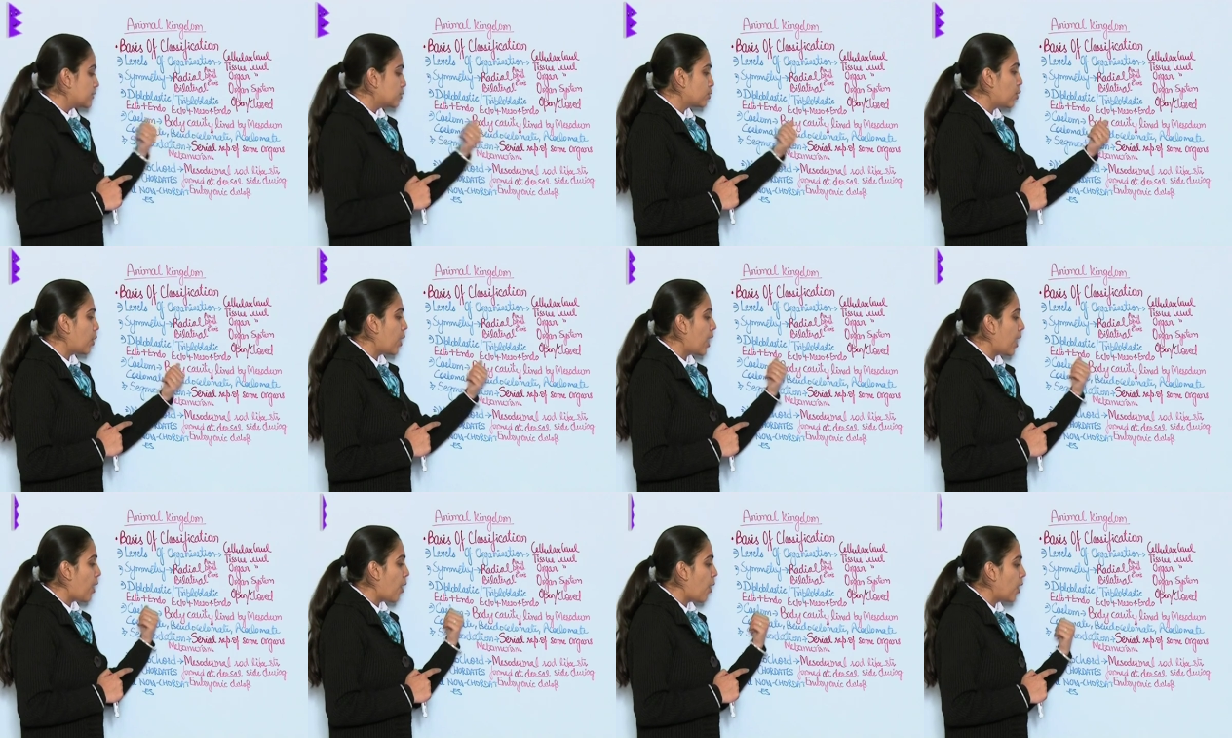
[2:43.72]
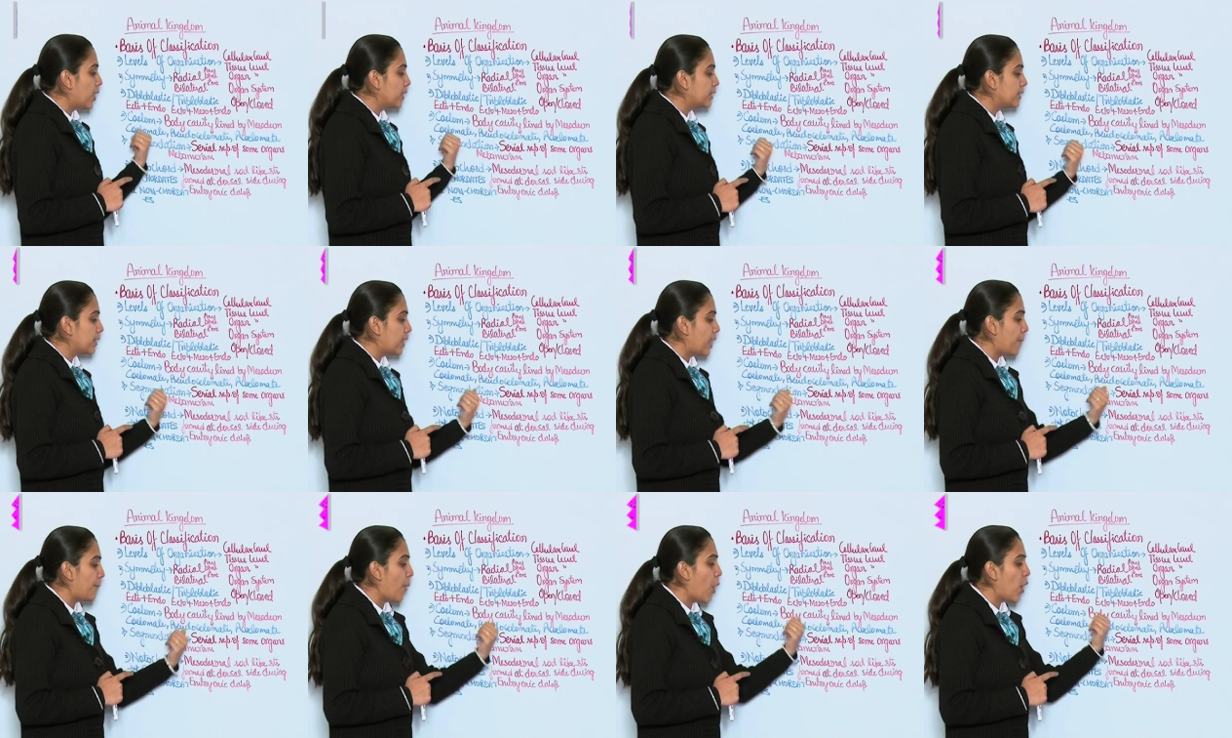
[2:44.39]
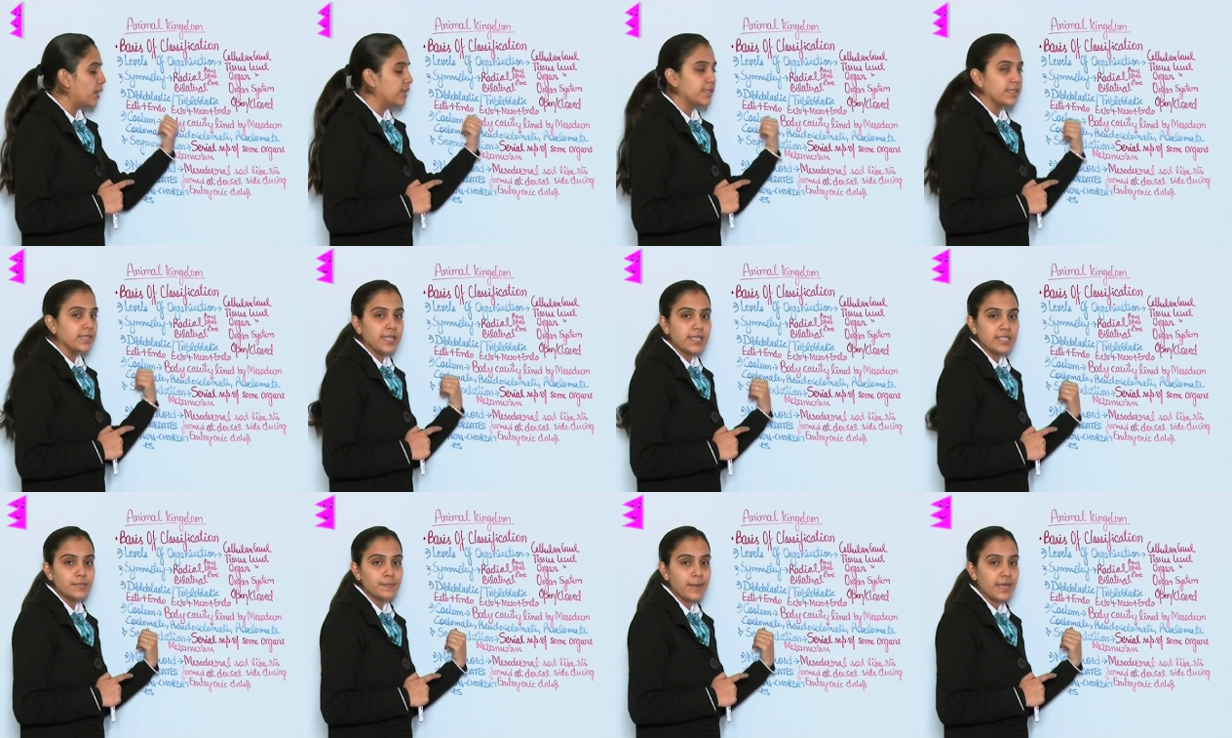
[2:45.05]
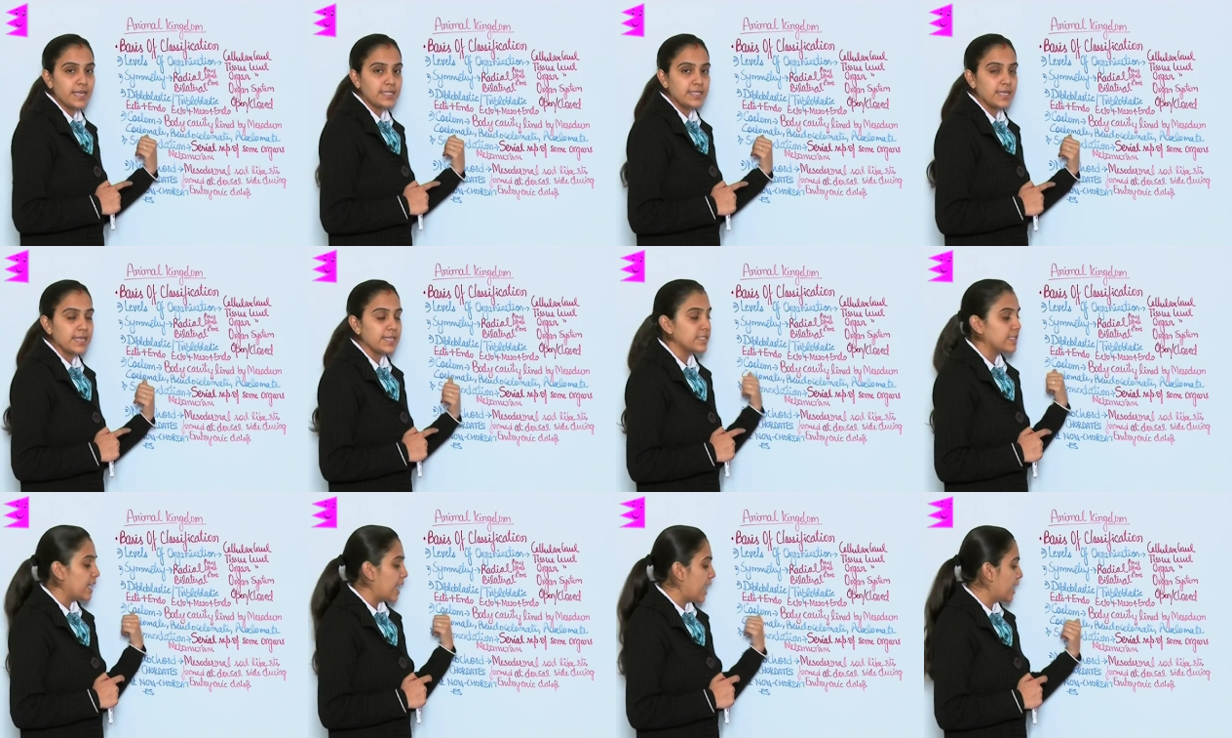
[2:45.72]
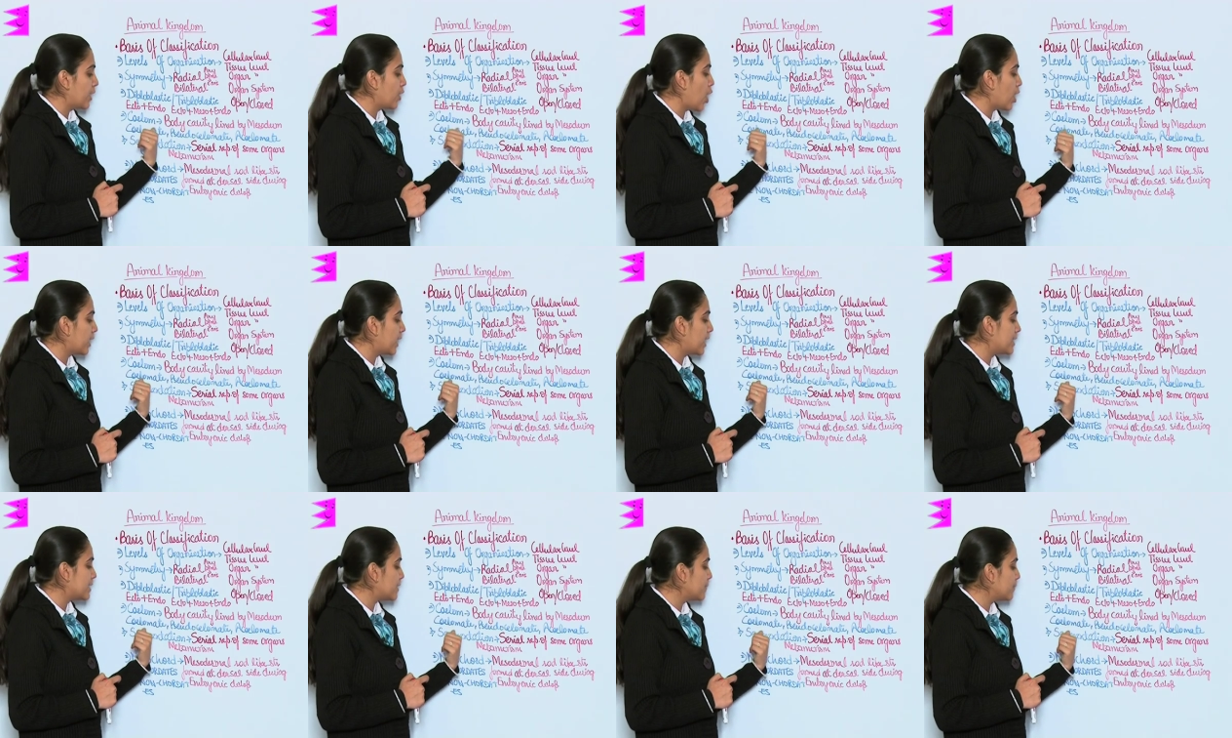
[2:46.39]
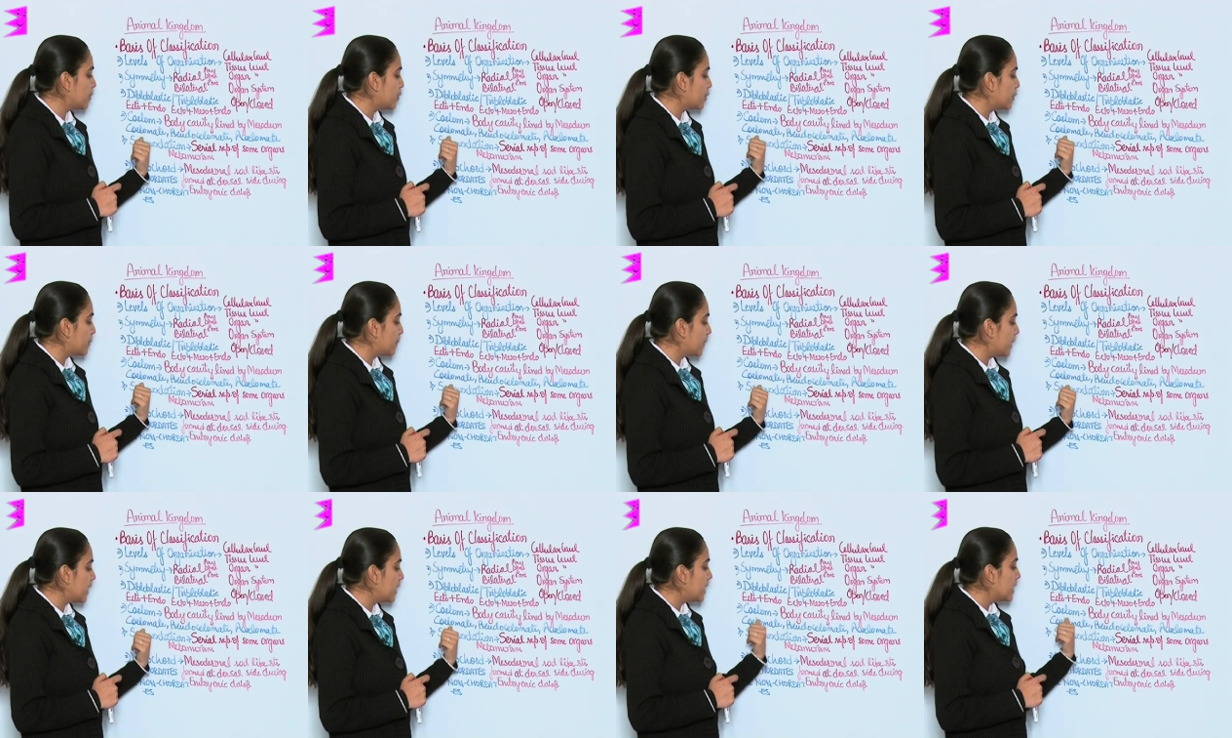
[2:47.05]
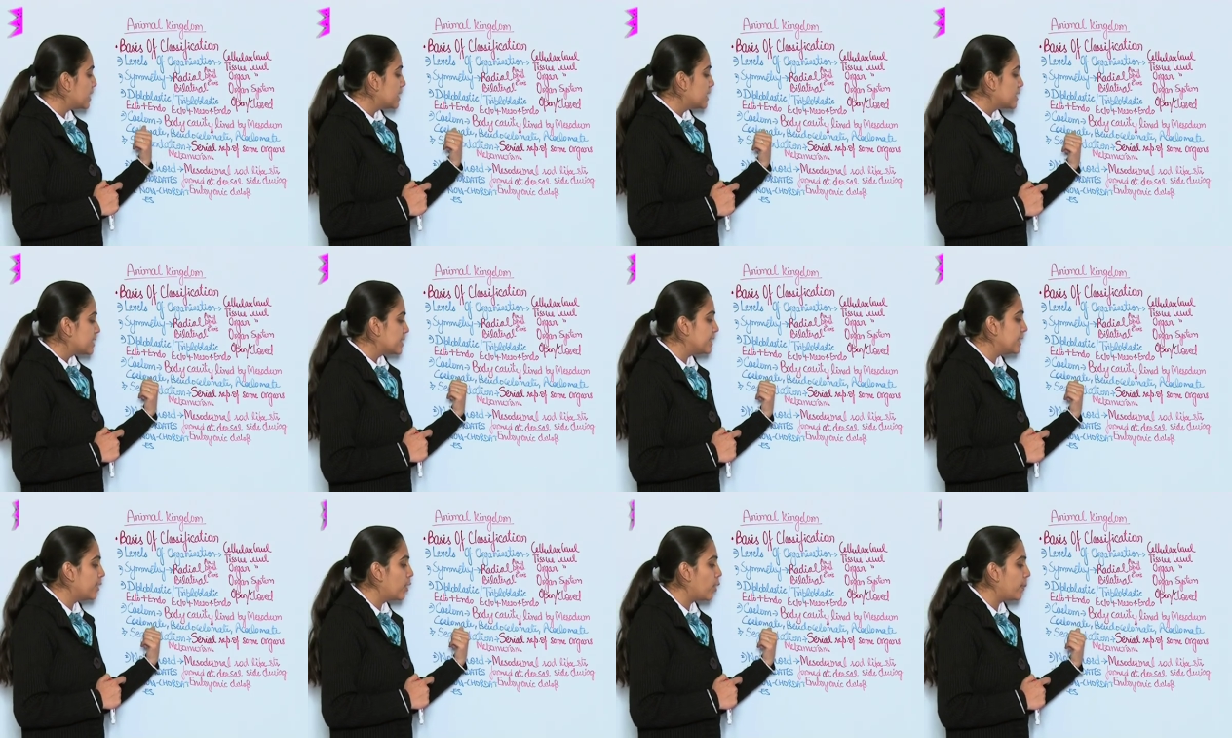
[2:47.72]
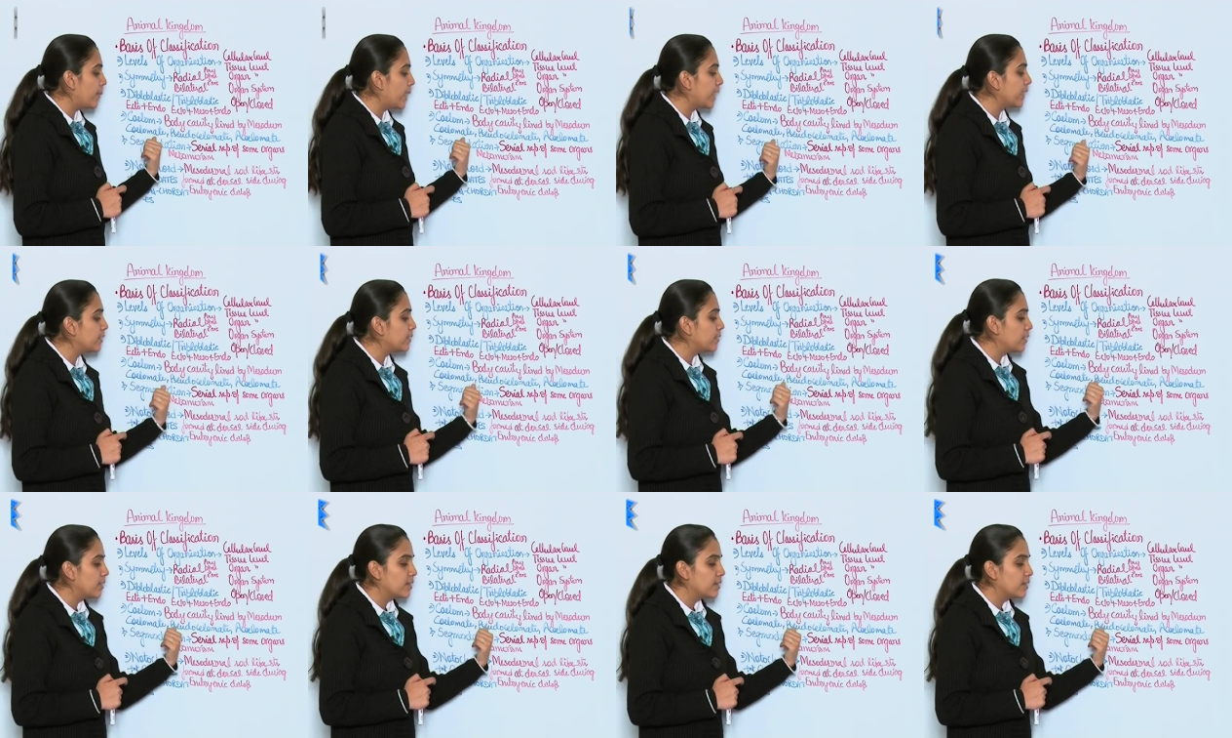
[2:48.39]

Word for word: So on upon this basis, an organism could be coelomate,